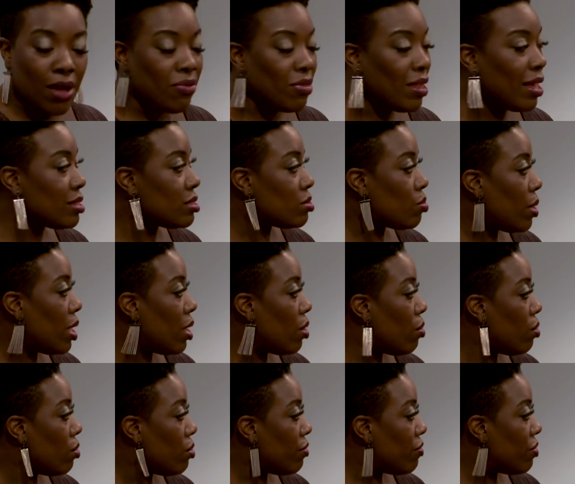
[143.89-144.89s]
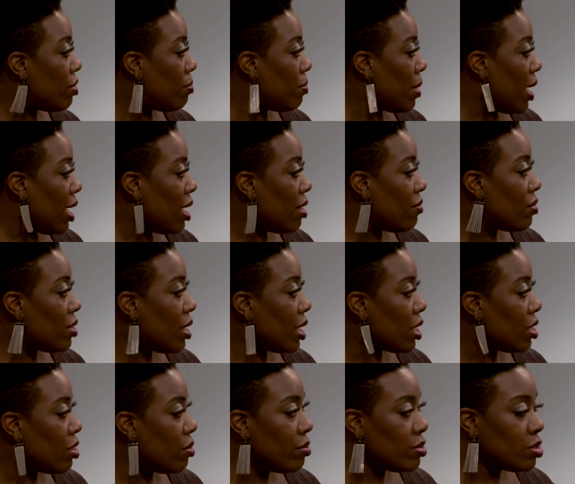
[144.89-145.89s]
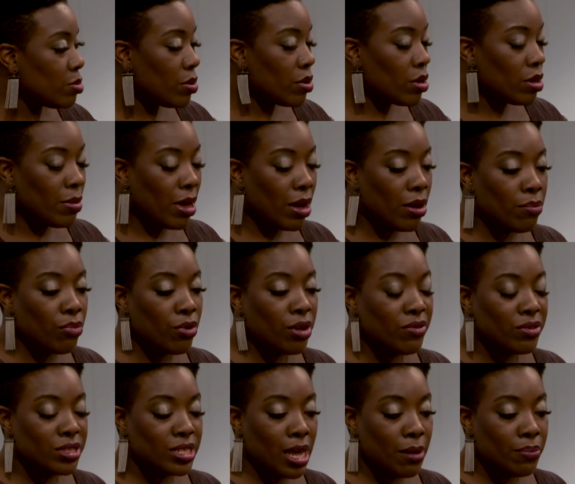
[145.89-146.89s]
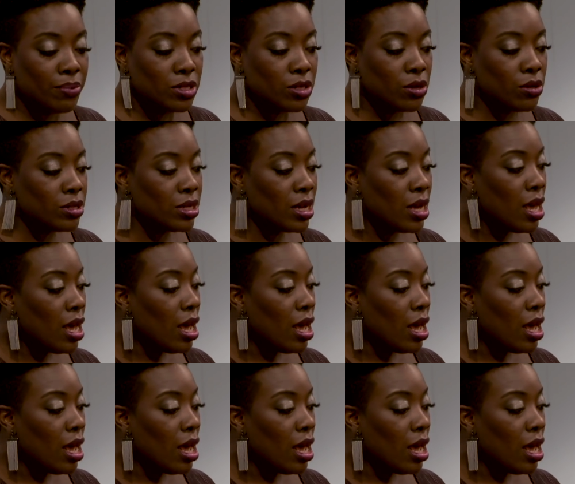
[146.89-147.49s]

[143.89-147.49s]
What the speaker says: And that's where all of the behavior, like, you know, we've spoken about in previous episodes,